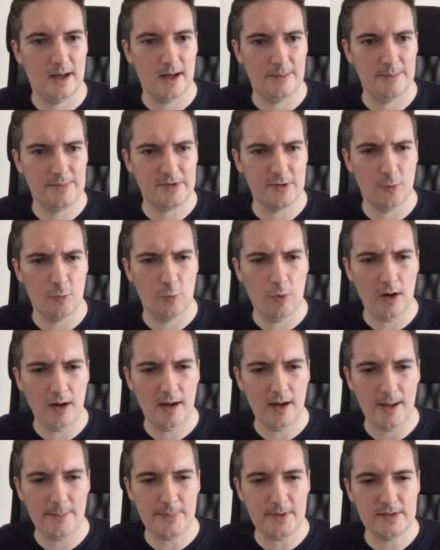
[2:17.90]
So what
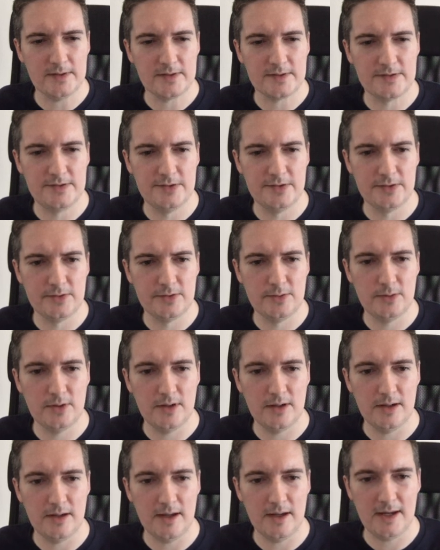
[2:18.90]
happens to
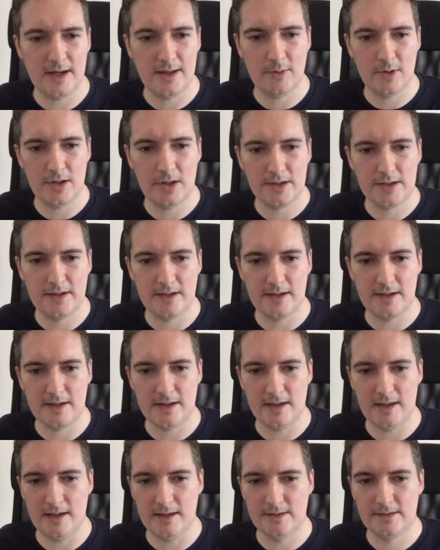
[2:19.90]
anyone
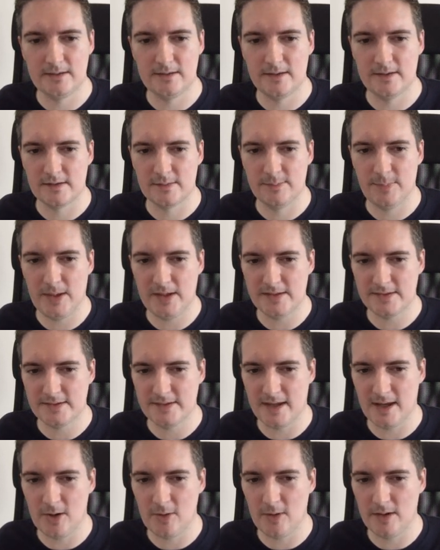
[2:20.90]
getting into this space
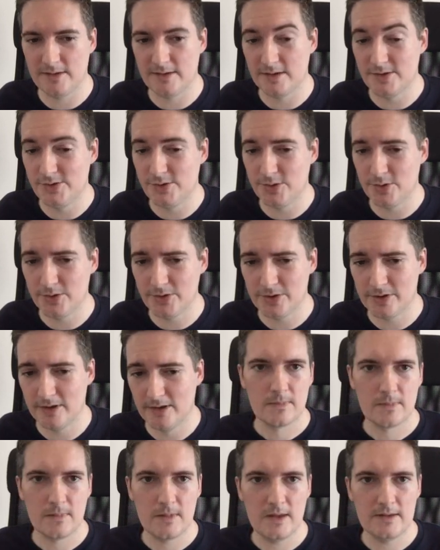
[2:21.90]
now as a
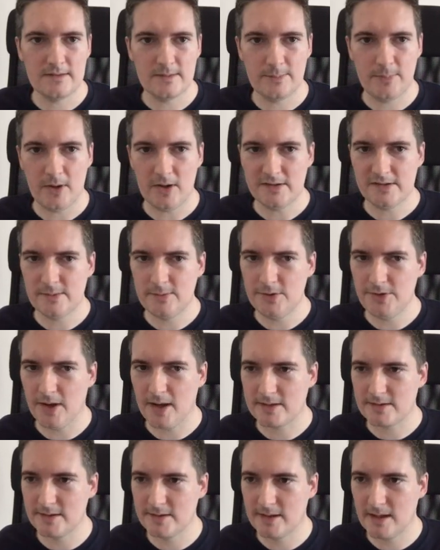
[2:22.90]
junior? Is it possible to
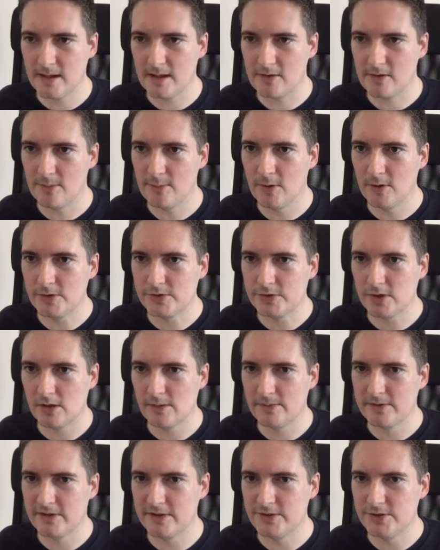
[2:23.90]
actually get a remote
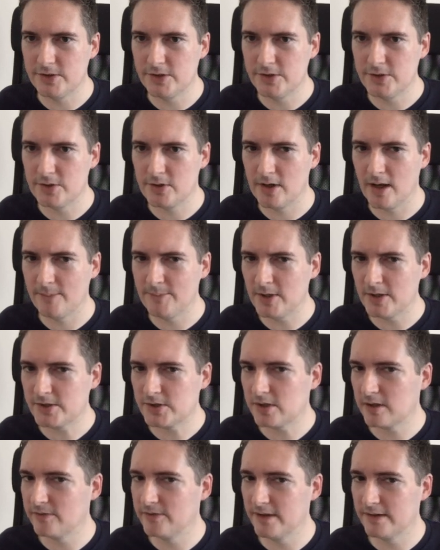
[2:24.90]
job as a junior? I'm not
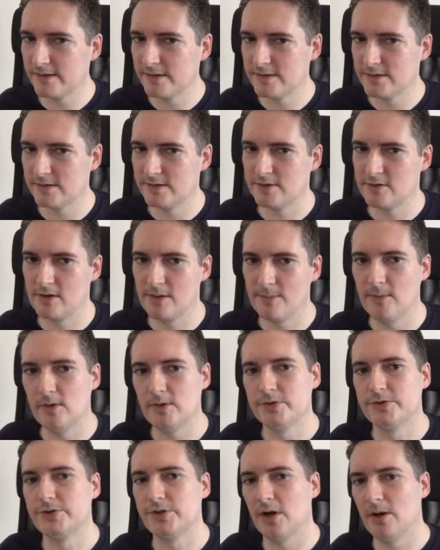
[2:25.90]
sure if this is just a
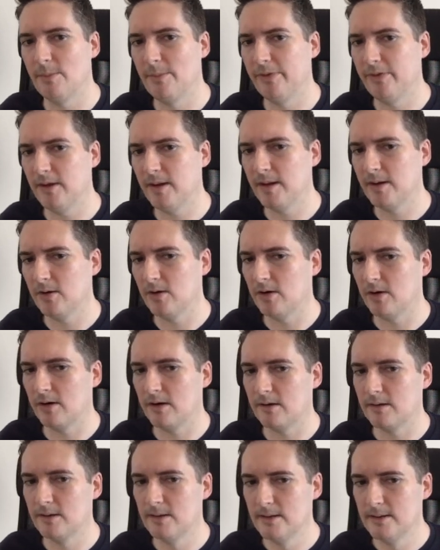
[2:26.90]
remote job thing
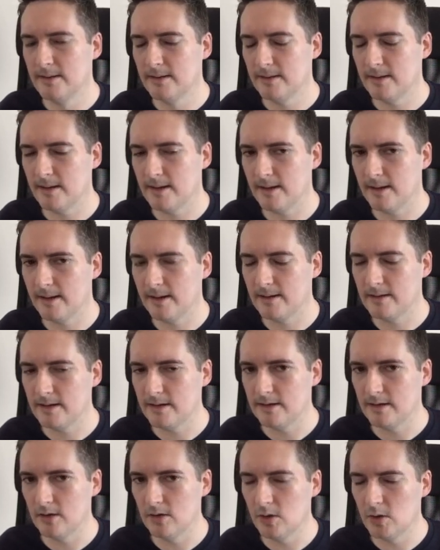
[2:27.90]
or
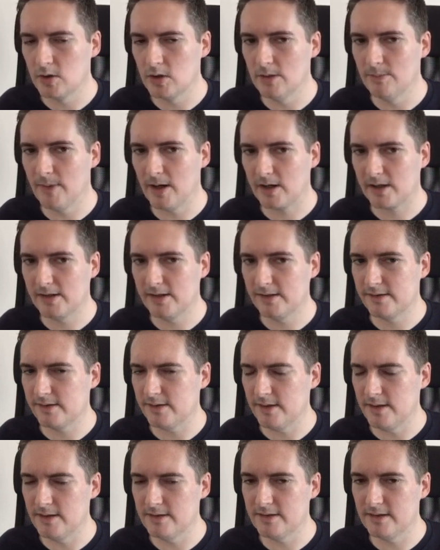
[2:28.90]
in the local markets,
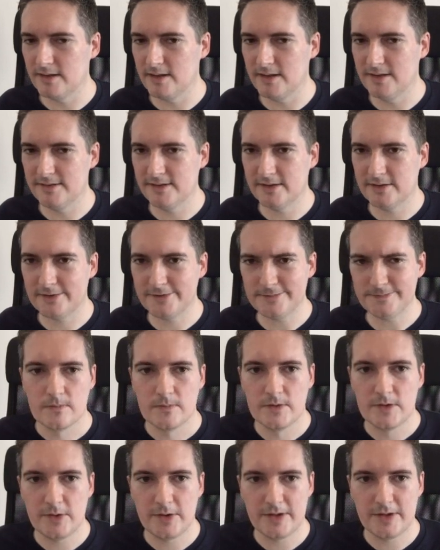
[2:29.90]
is it easier?
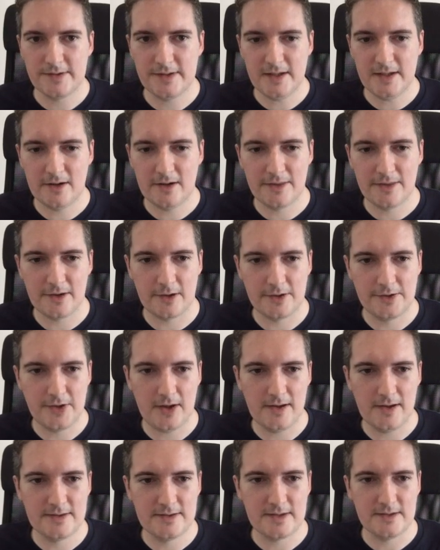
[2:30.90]
So you can see here there are
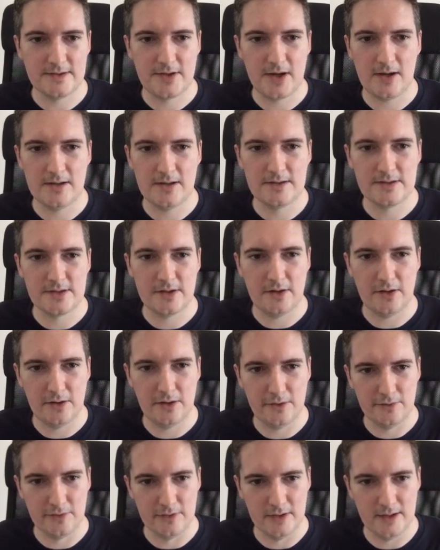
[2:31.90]
tons and tons
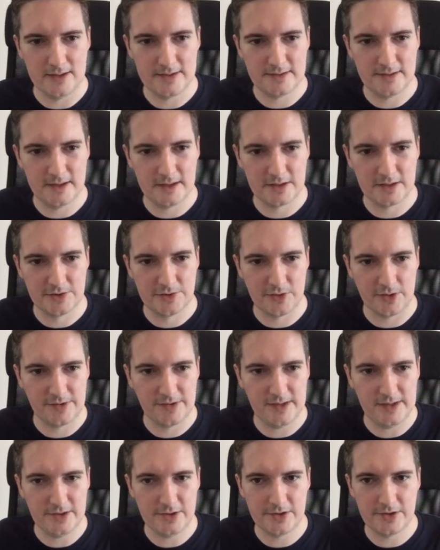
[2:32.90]
of listings for
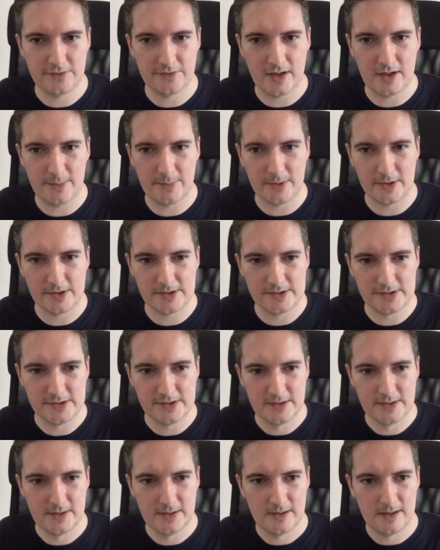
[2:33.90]
senior developers
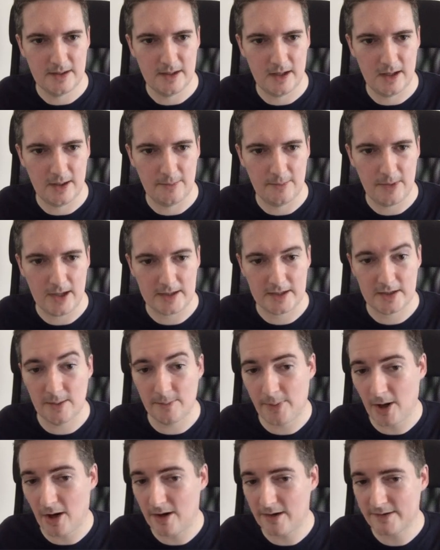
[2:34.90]
in
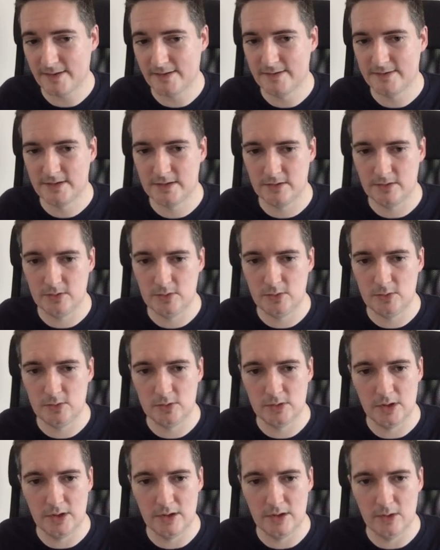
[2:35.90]
comparison
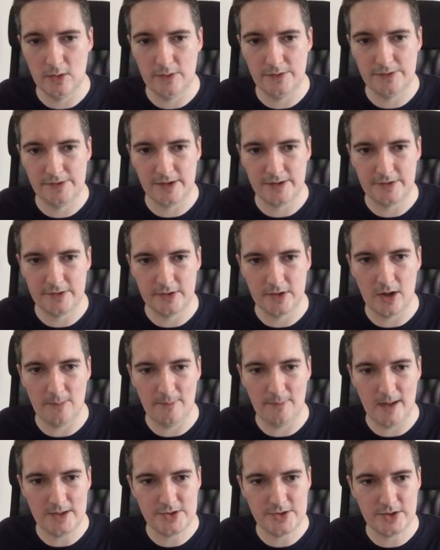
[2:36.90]
to those that do not
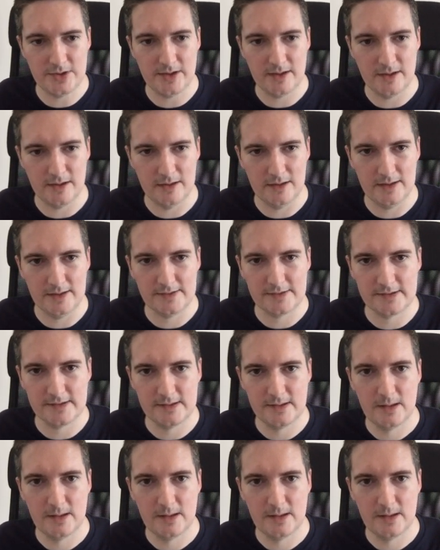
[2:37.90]
mention it, at least.